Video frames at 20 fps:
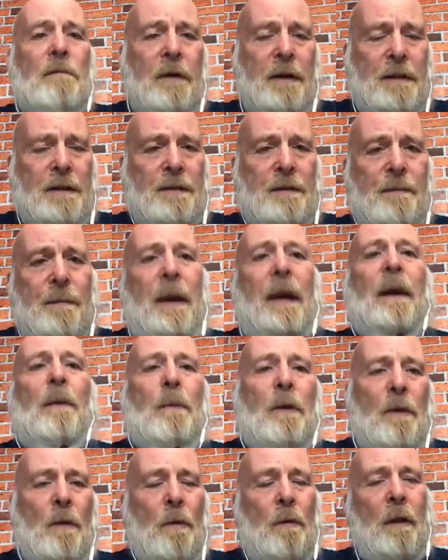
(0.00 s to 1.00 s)

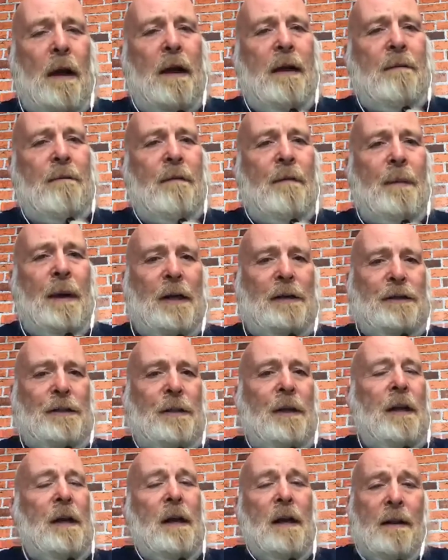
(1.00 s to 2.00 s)
resubmit with all that
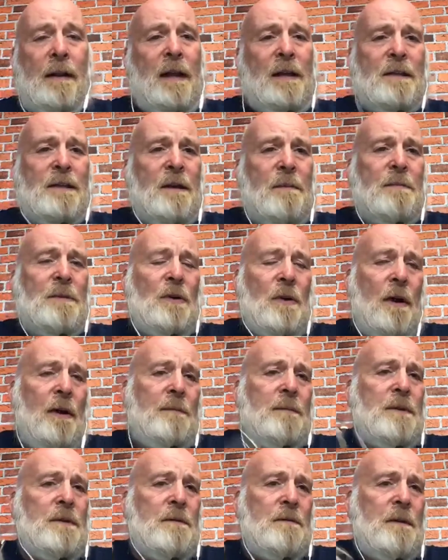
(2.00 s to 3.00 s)
information. And that's
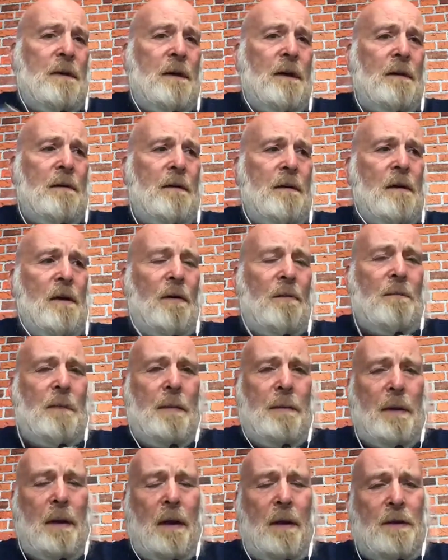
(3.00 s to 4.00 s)
sometimes, I can't
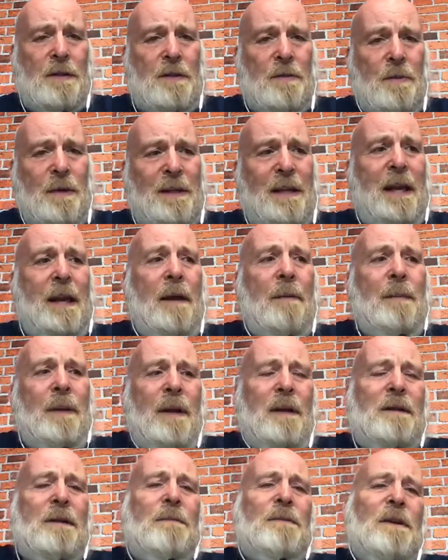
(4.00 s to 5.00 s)
remember the last time we did it,
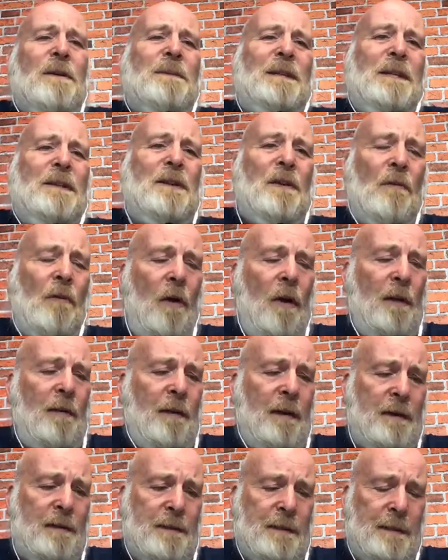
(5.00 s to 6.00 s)
but sometimes it's the right
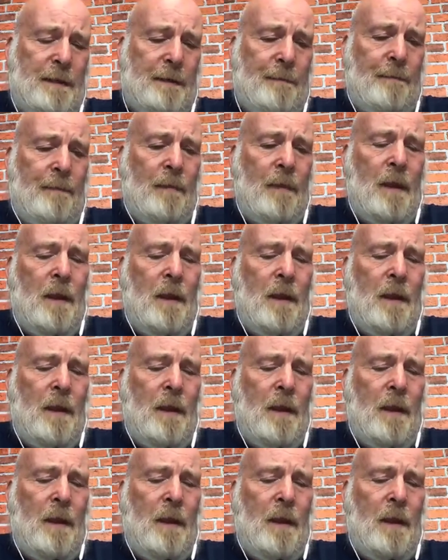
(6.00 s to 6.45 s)
thing to do.